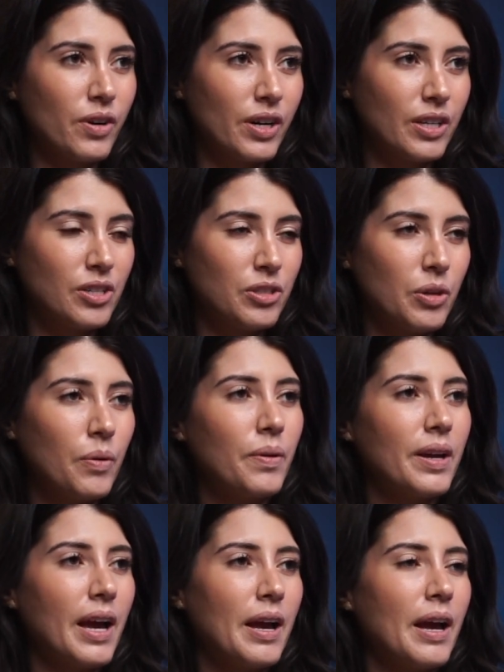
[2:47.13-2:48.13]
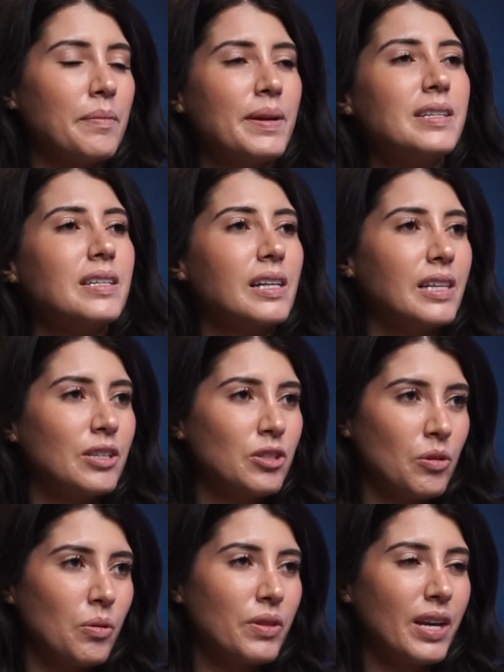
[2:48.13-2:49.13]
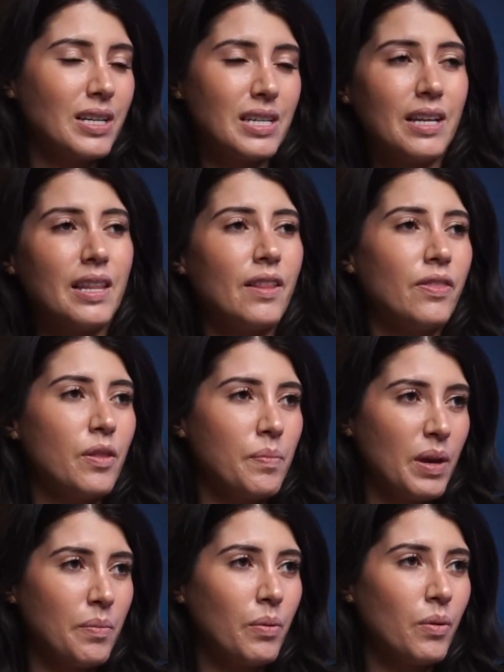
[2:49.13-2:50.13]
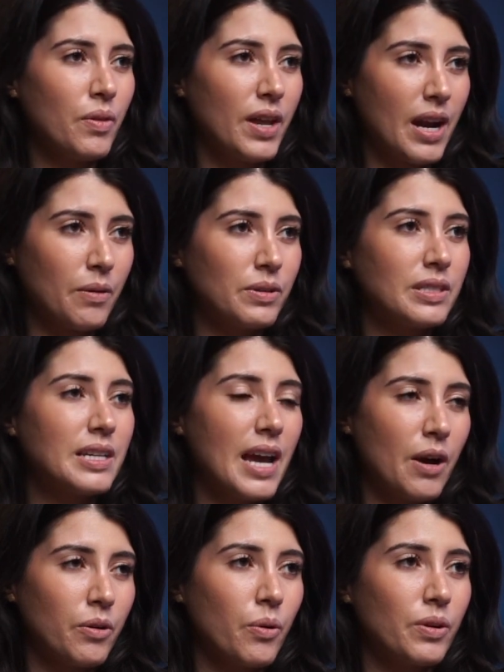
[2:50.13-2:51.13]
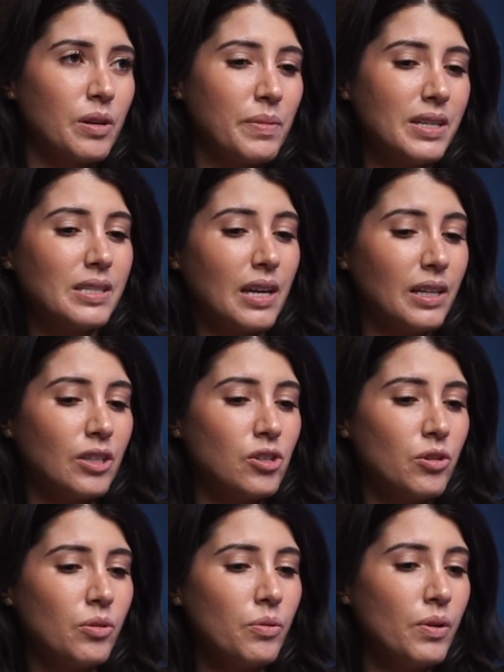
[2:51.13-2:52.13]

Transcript: And so I basically sold the idea that the people that I was now going to be selling to